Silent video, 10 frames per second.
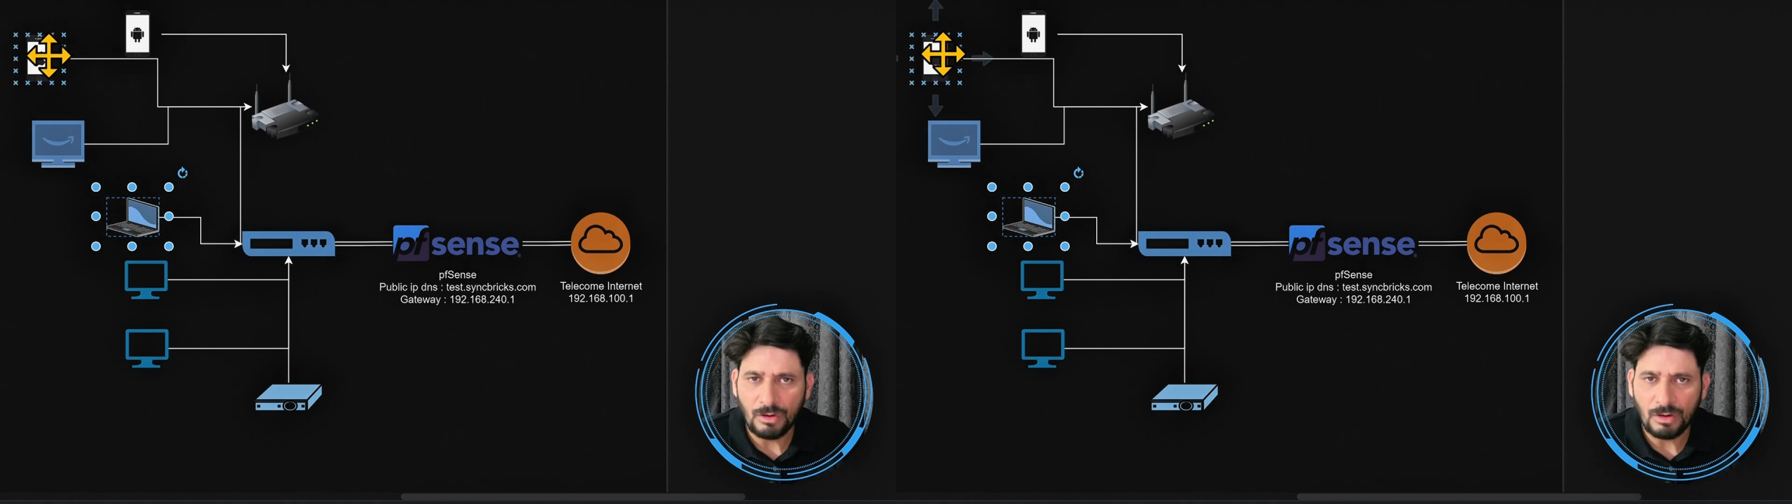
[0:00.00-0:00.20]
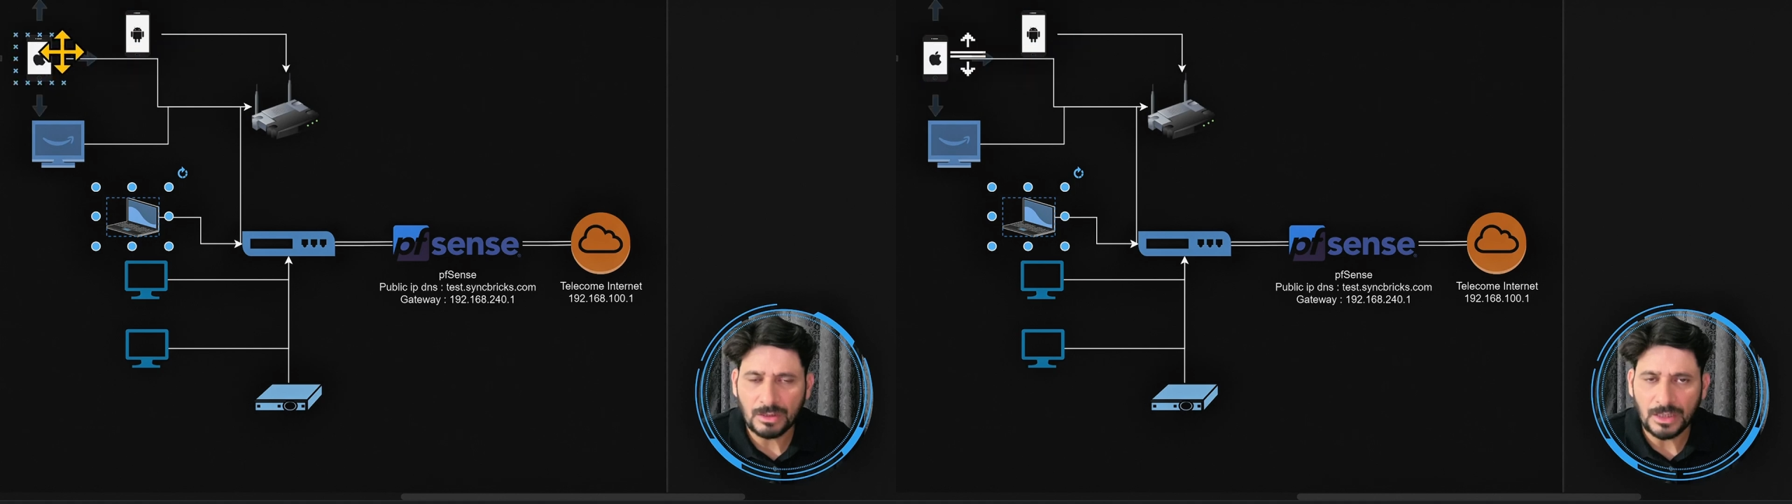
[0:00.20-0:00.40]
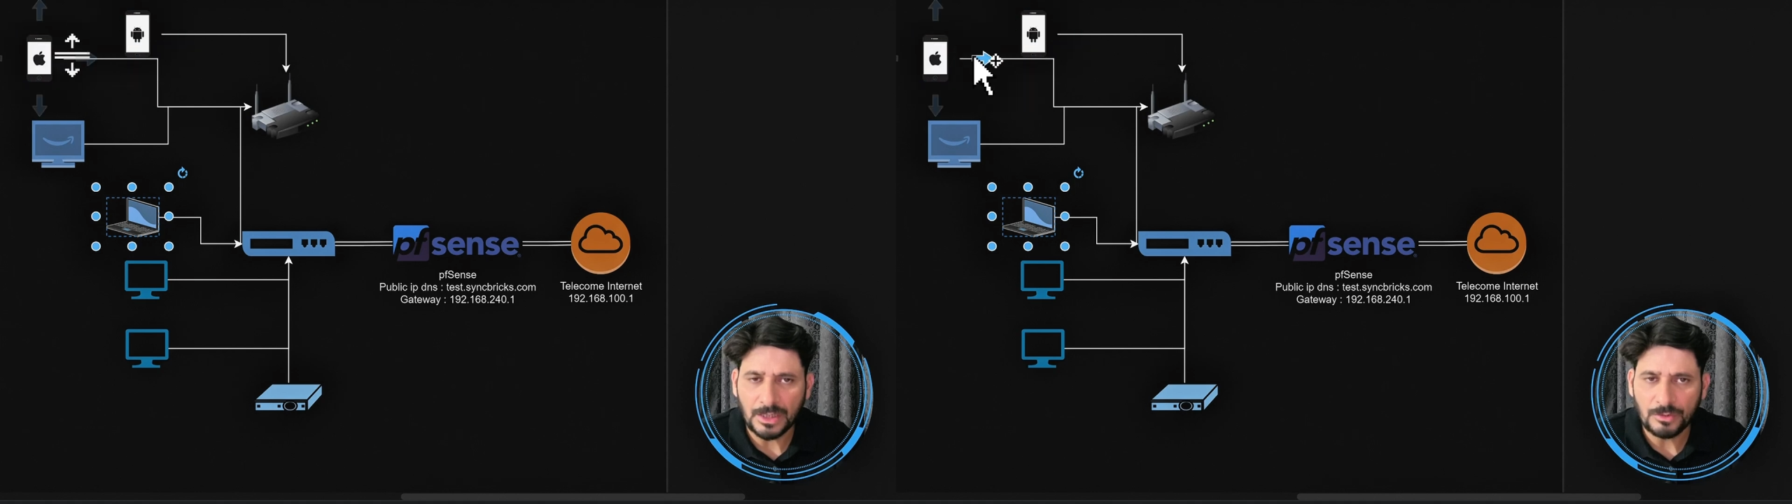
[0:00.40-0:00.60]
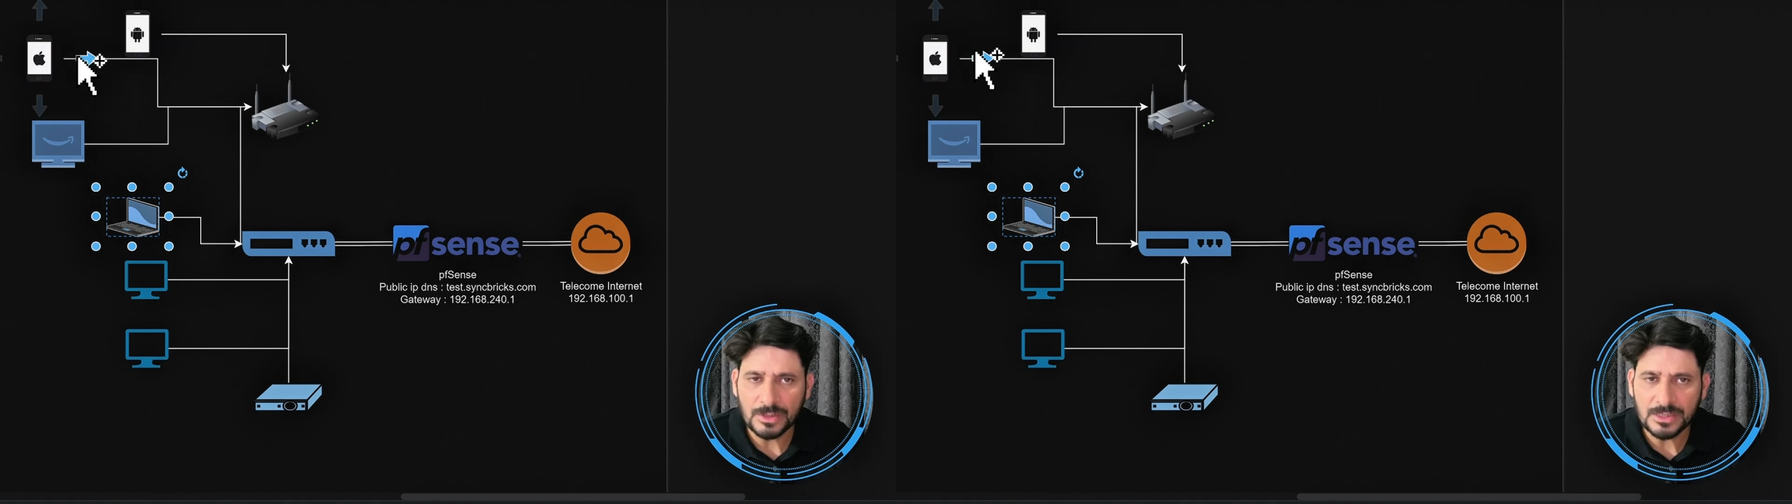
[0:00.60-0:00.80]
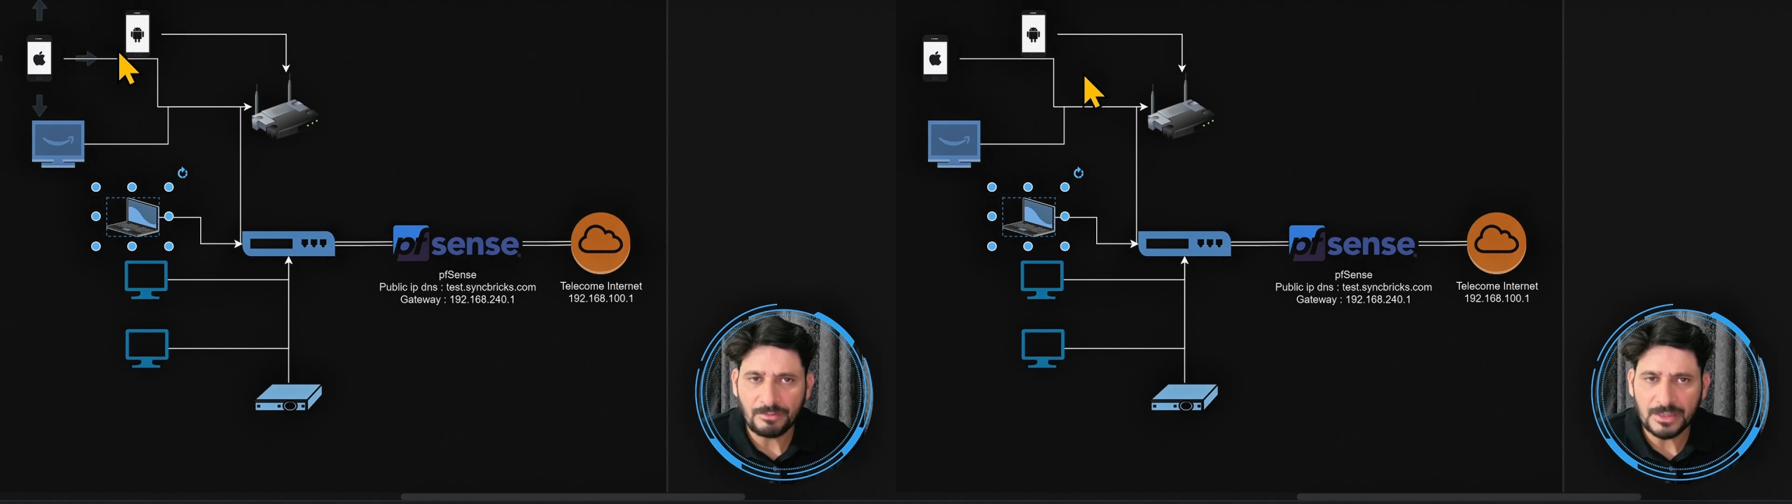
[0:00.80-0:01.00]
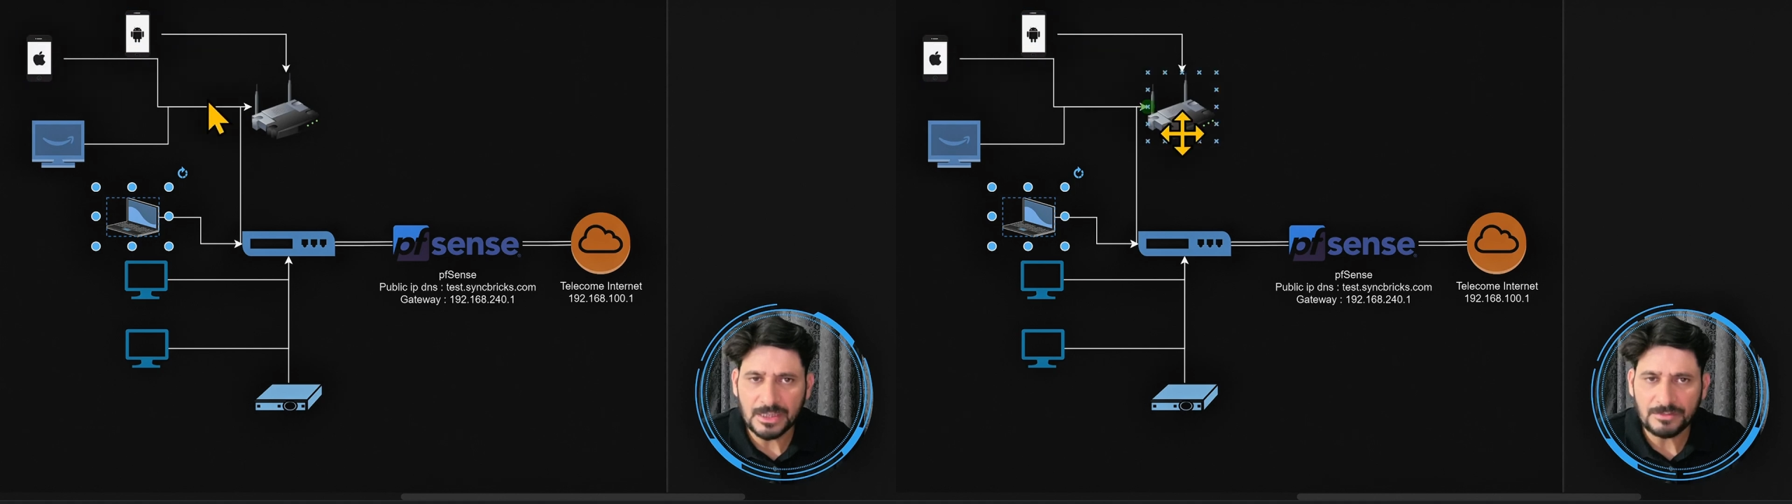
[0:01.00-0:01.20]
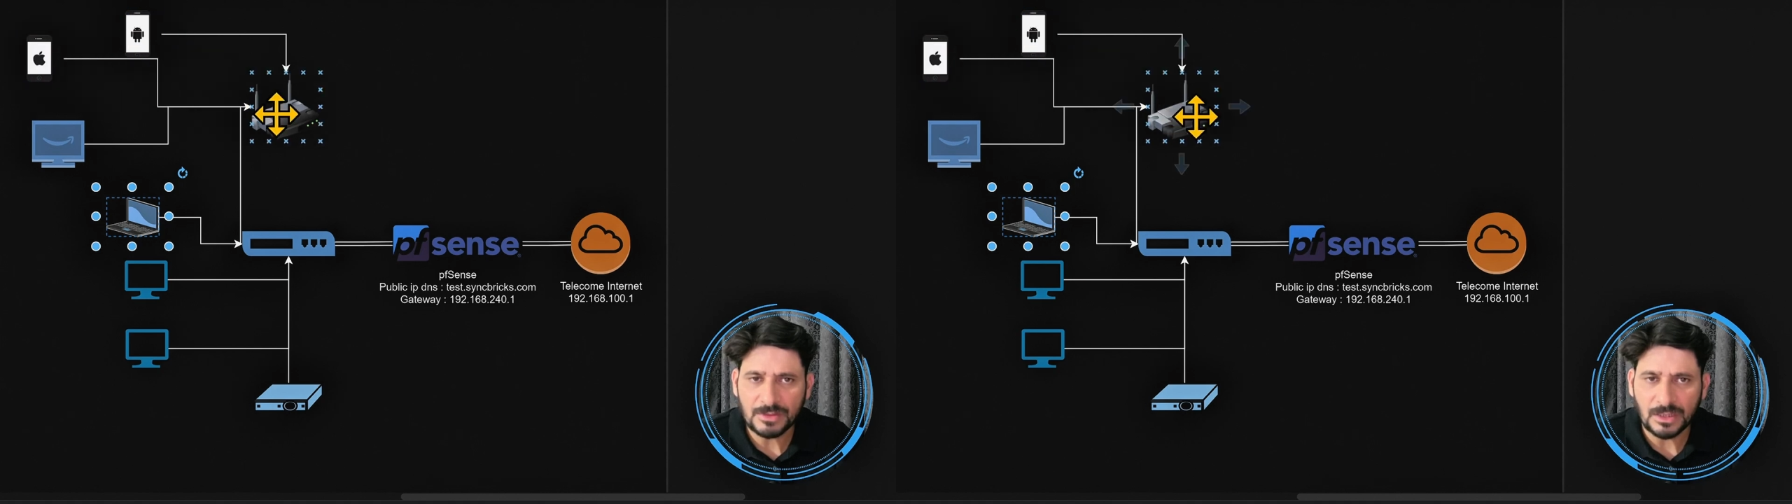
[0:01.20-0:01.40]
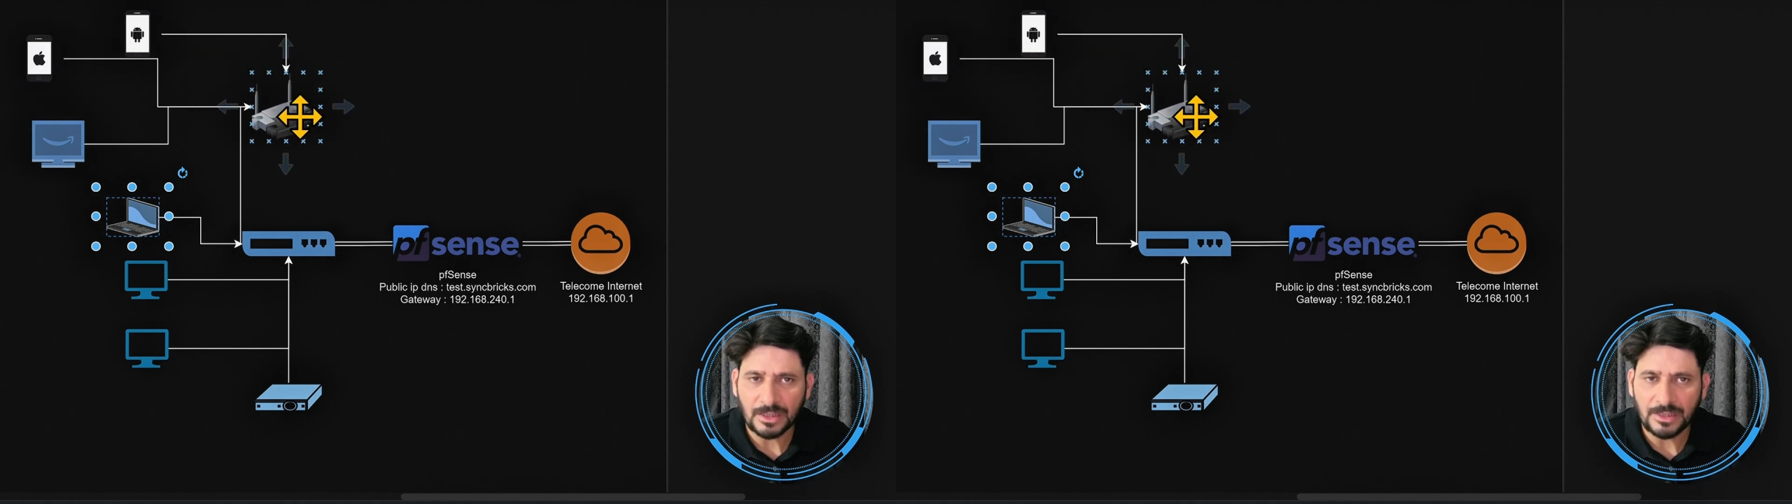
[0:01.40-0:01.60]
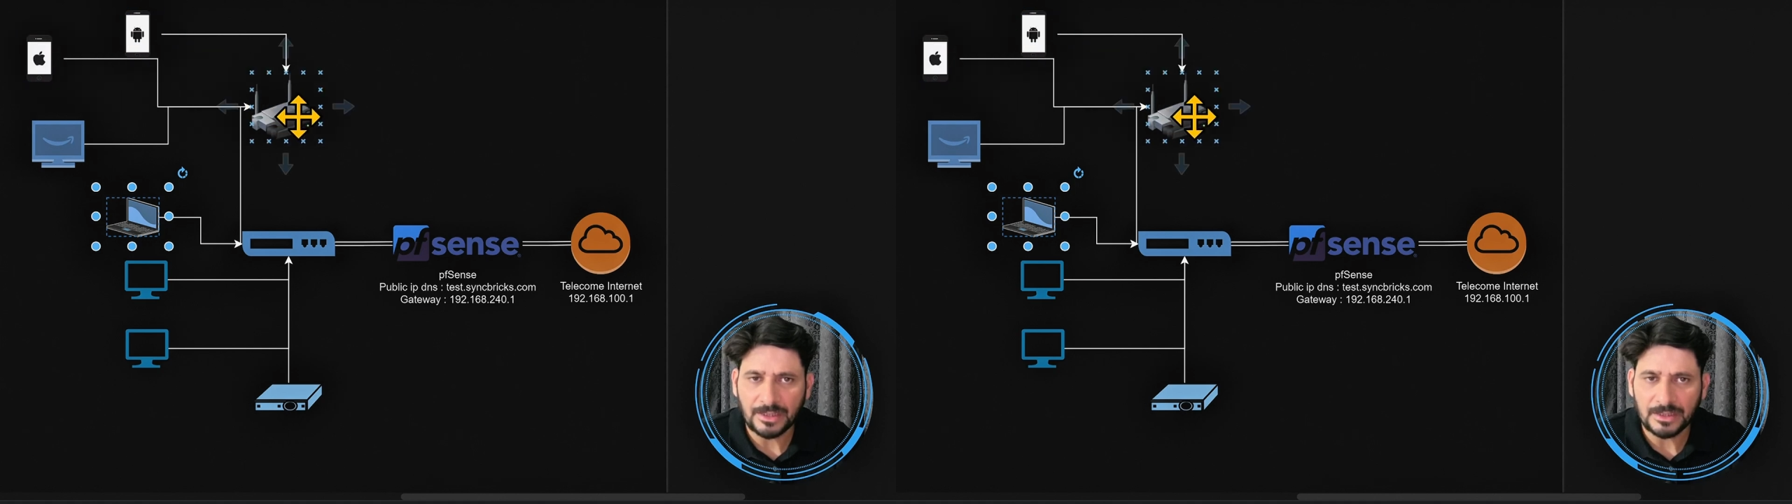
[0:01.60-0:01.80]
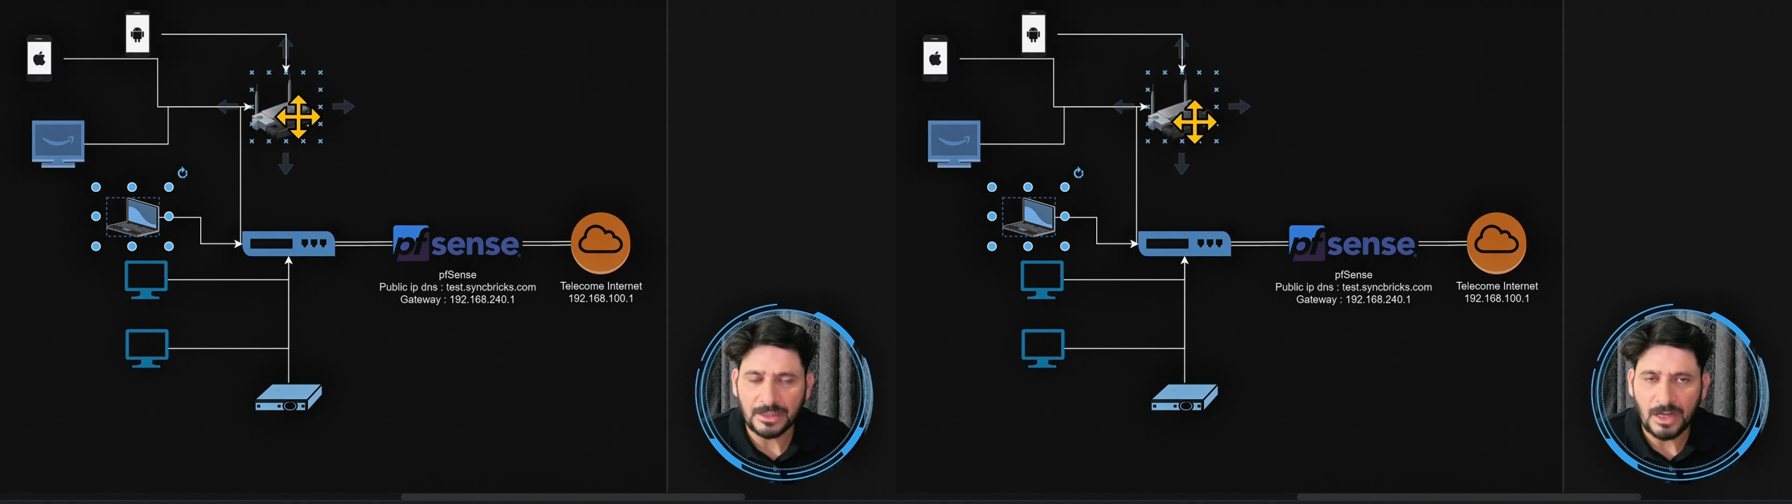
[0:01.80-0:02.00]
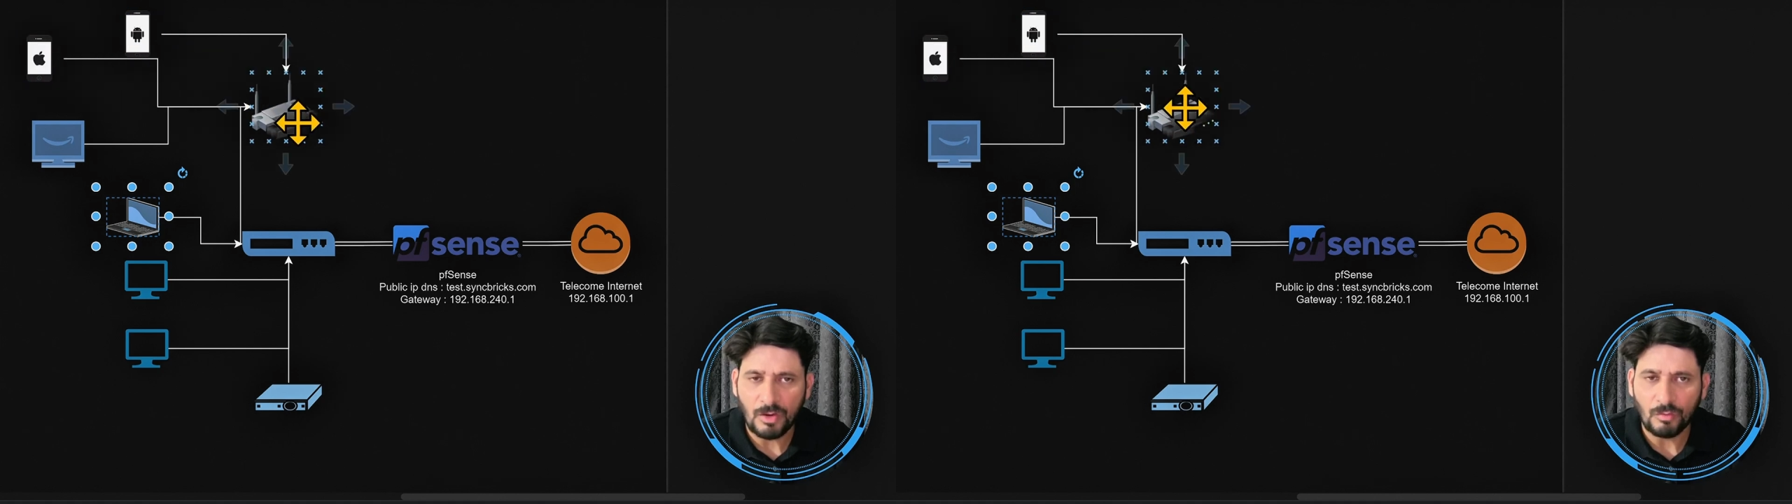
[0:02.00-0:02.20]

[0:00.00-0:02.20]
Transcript: or the iOS devices which are connected